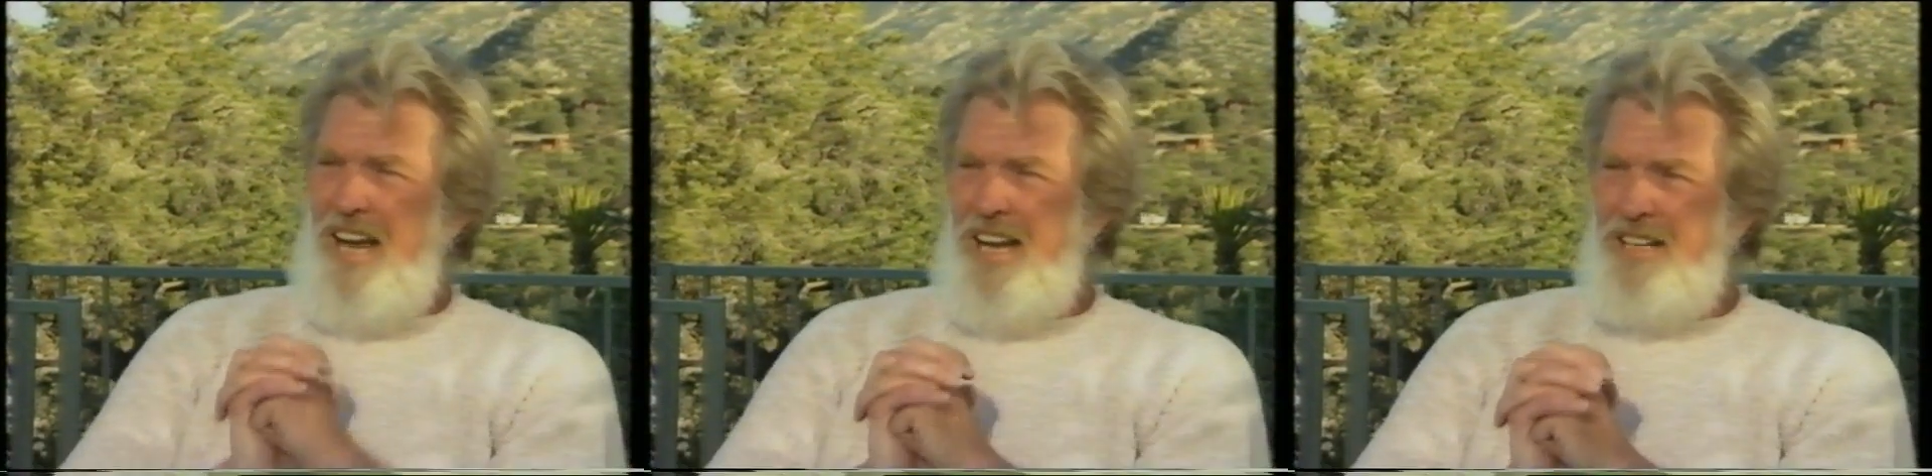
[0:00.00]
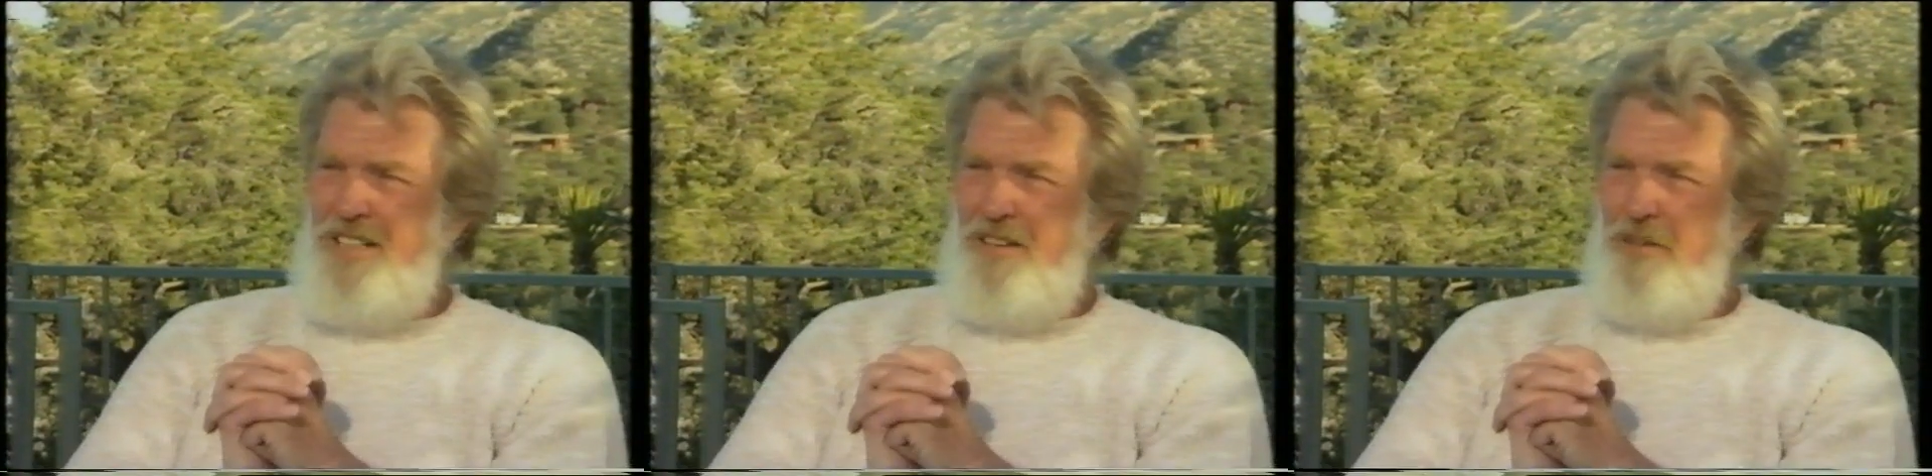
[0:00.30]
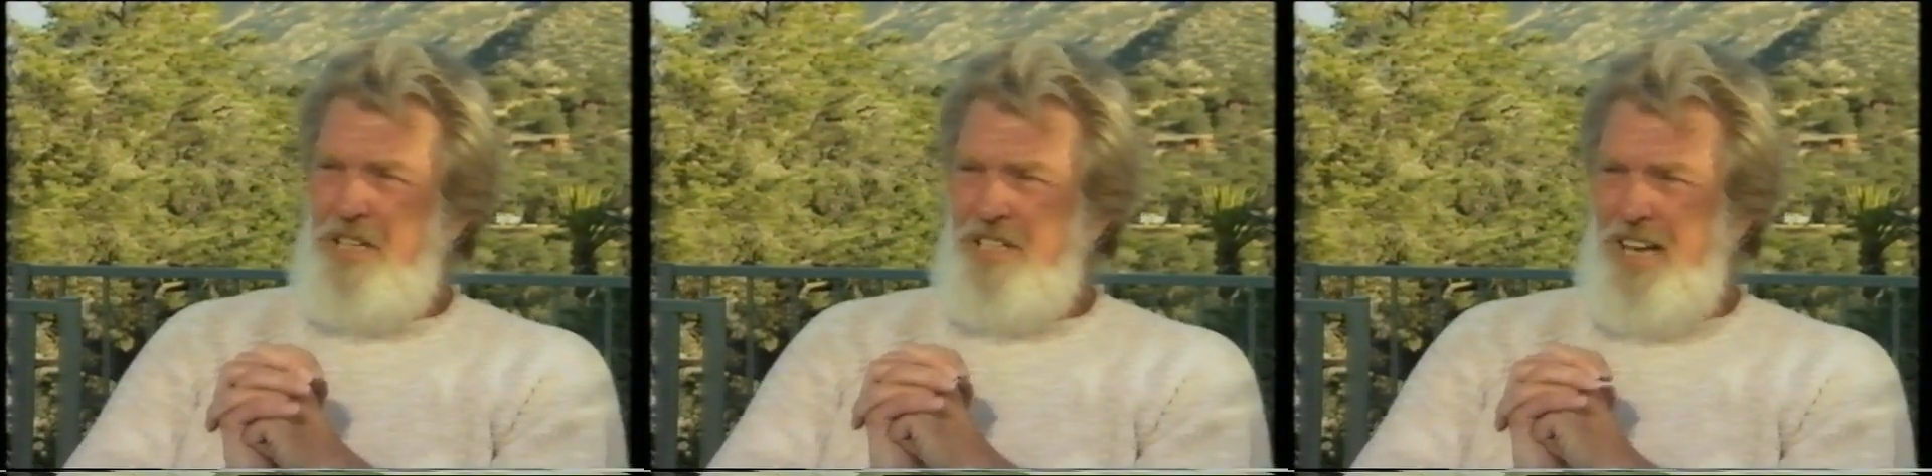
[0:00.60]
and
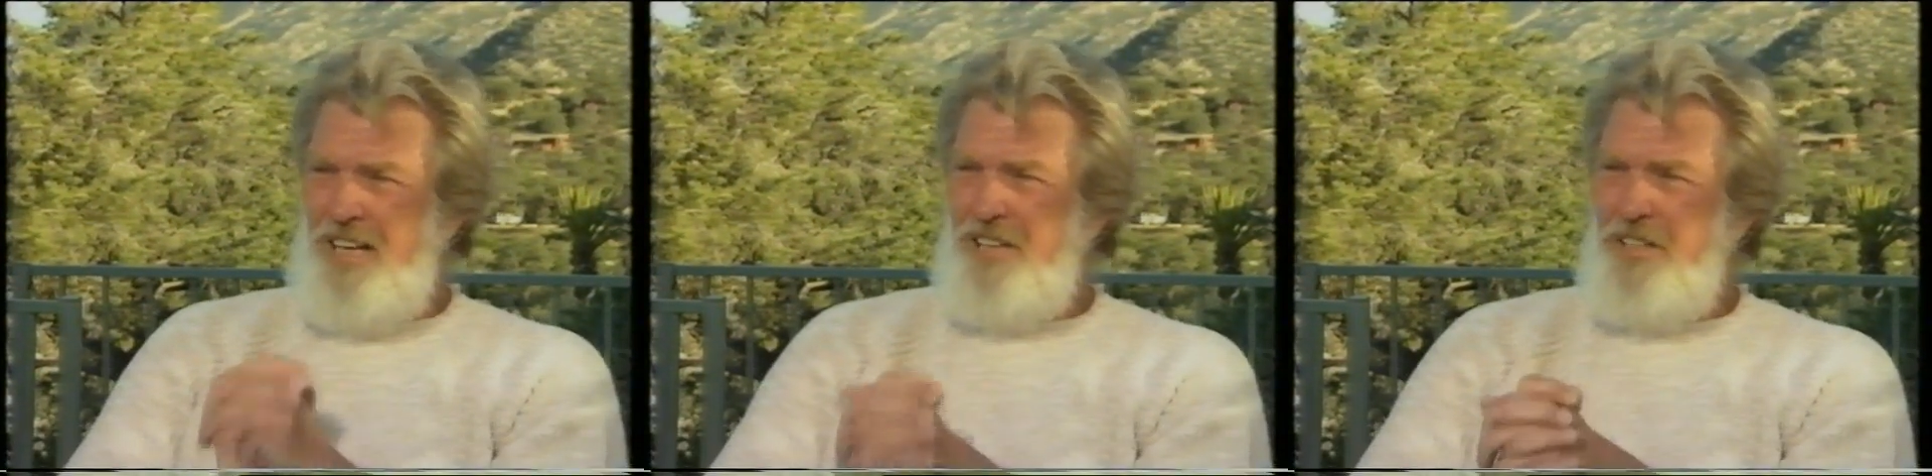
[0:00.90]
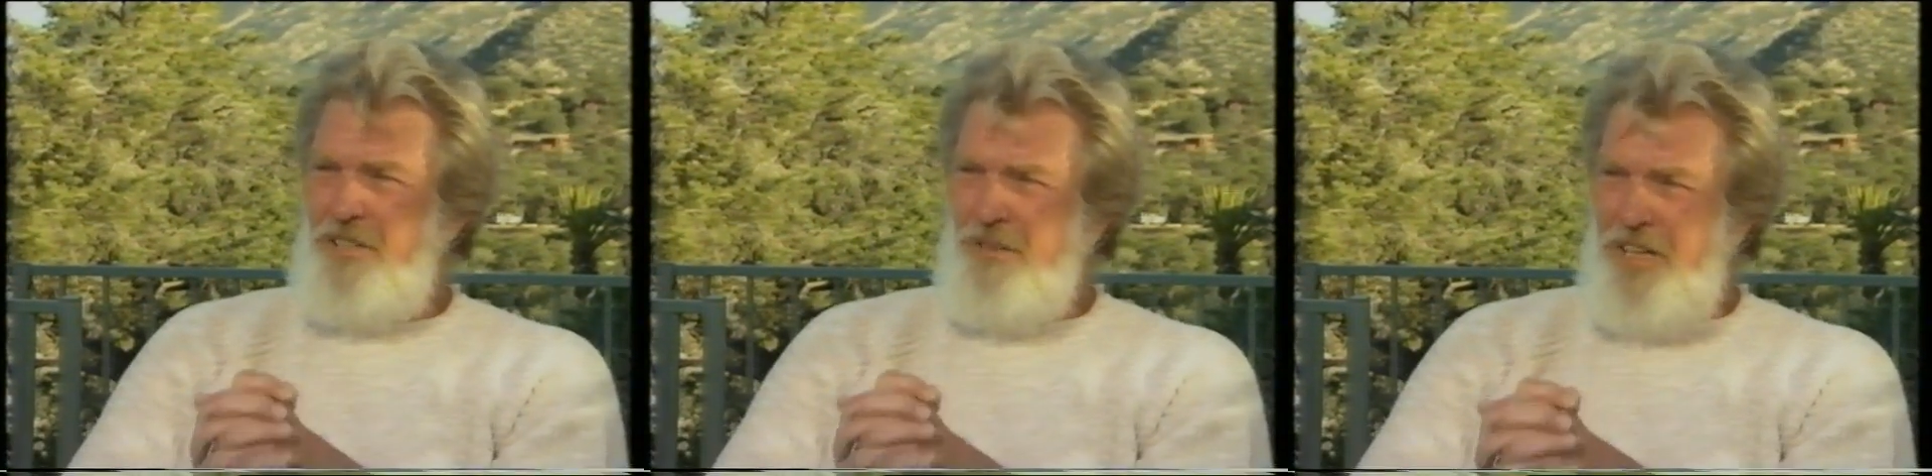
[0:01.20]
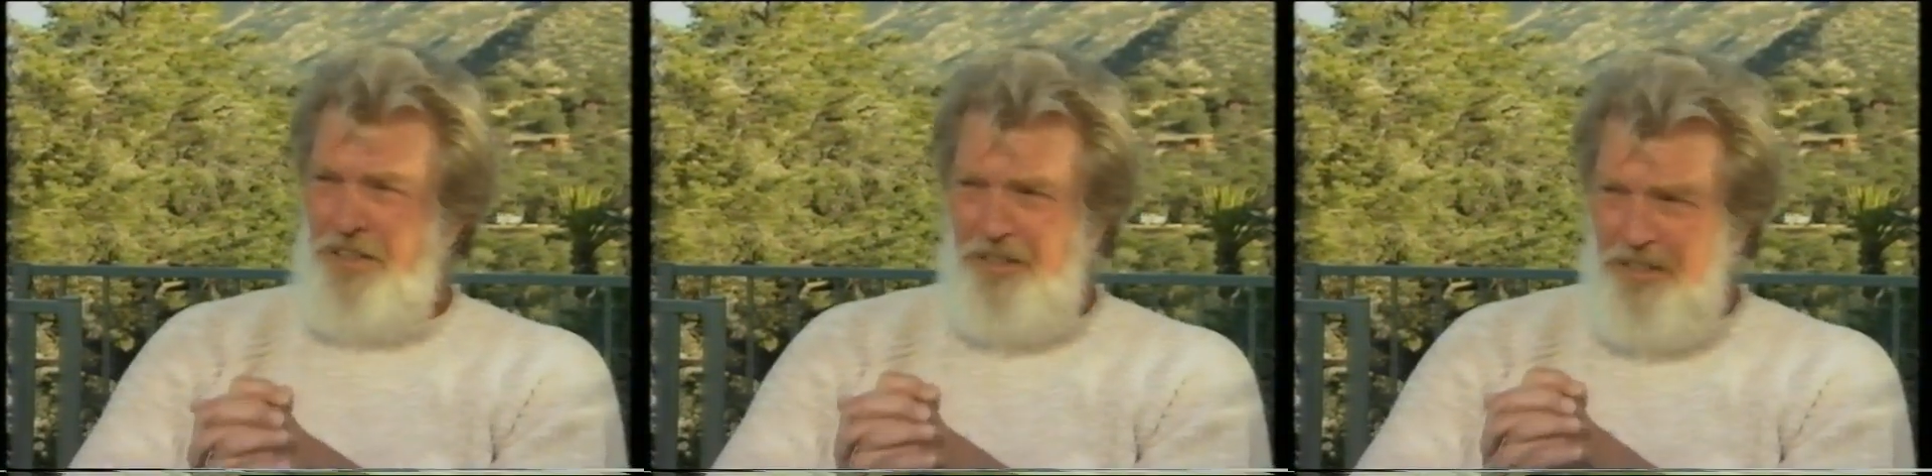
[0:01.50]
recited the
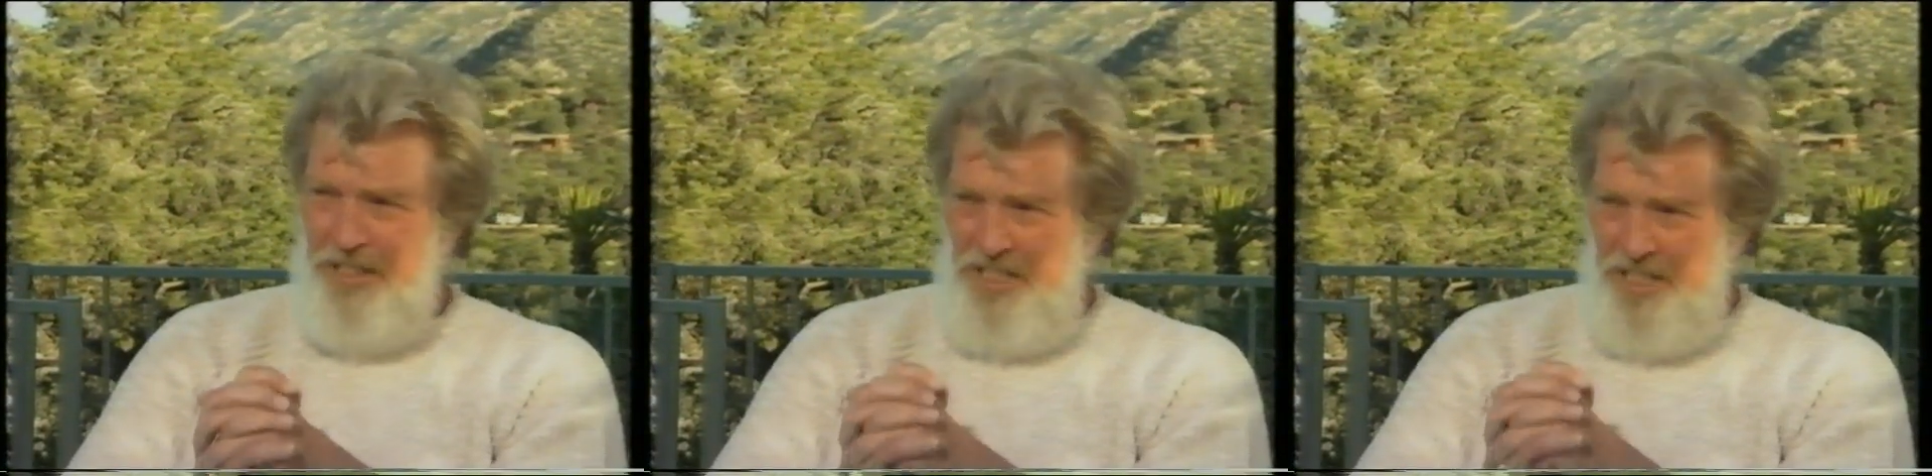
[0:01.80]
23rd